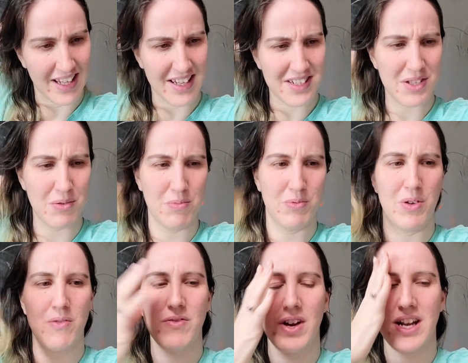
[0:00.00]
I guess you
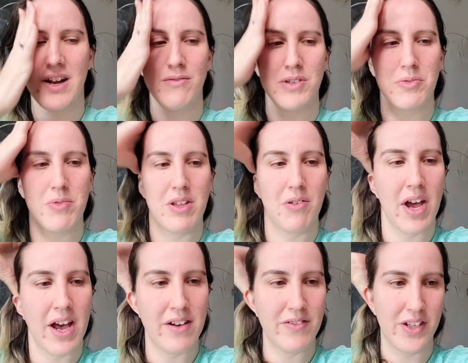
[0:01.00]
don't find out which one you
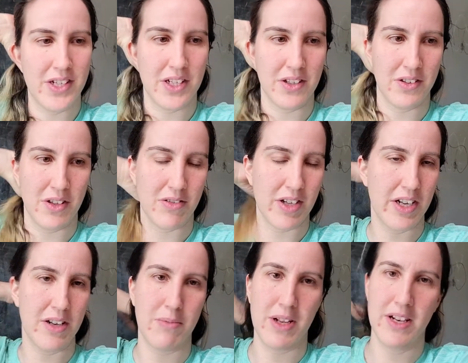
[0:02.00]
have until you
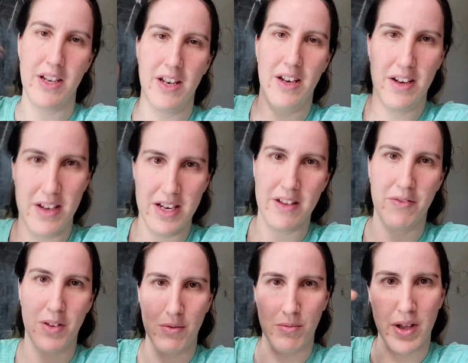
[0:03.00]
sign up, and if
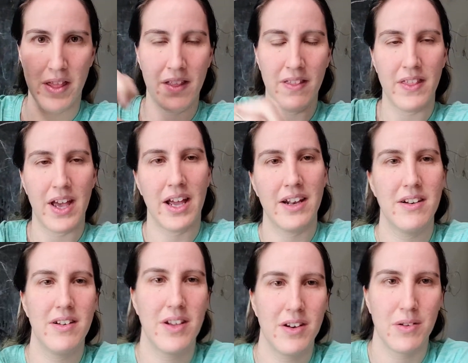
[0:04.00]
you win that,
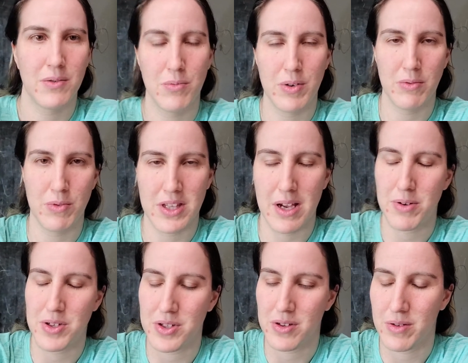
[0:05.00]
you know, win with that
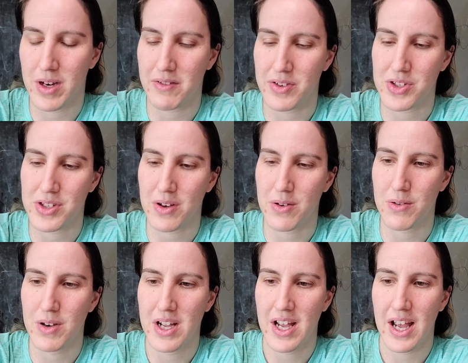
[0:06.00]
person or whatever.
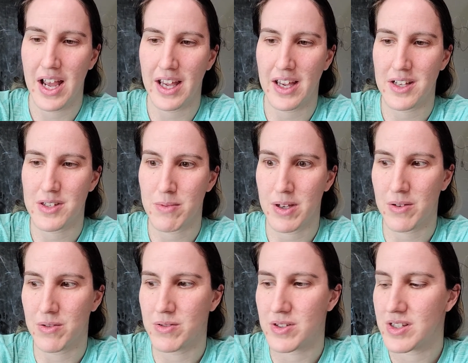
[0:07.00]
So I guess my
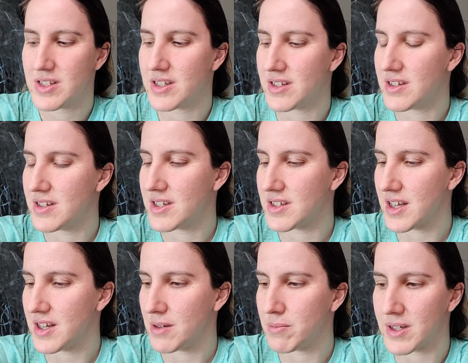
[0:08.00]
goal is to
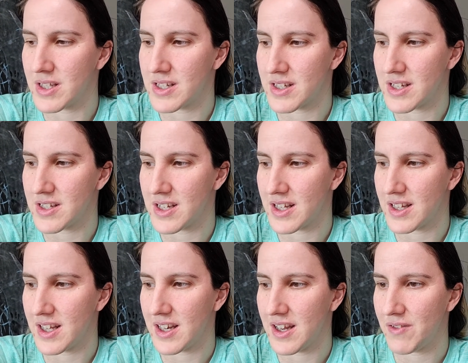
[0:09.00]
sign up on this list, and
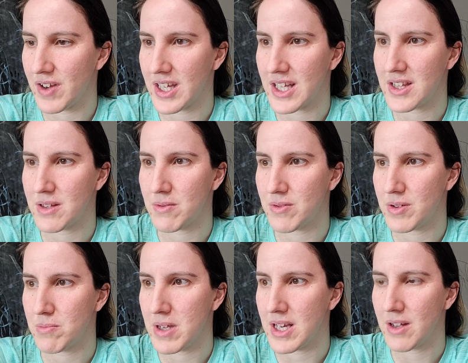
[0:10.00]
then if I get the
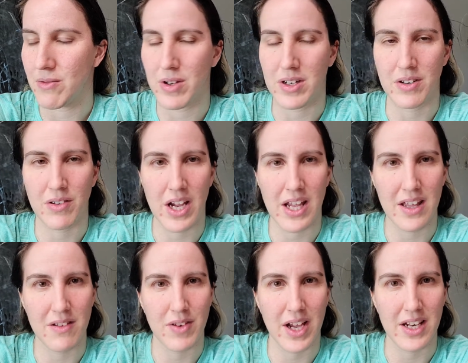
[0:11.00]
meeting one,
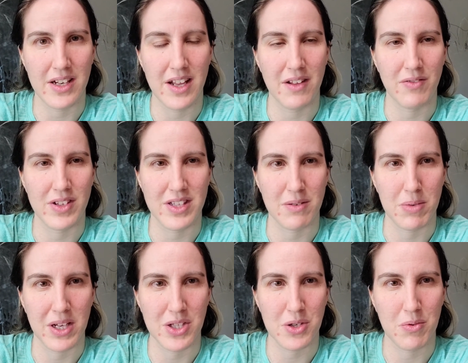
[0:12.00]
great. If it's a
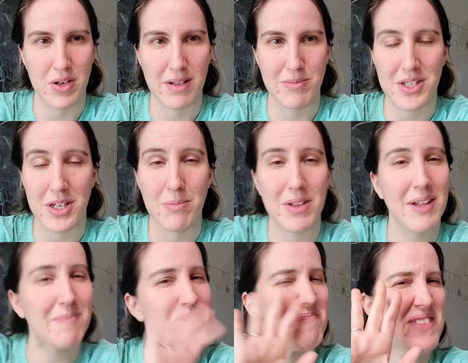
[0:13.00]
picture one, I'm just gonna be
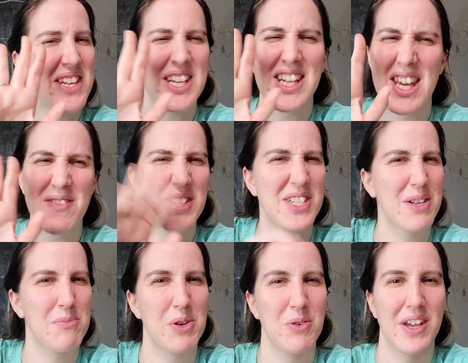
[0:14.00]
like, give it to
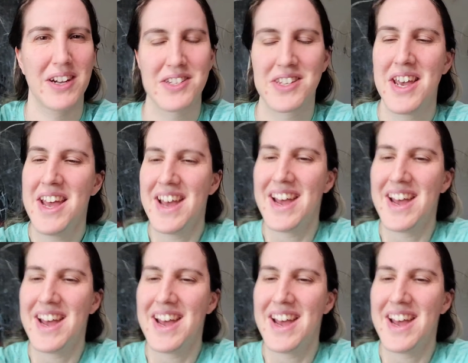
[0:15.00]
someone who cares.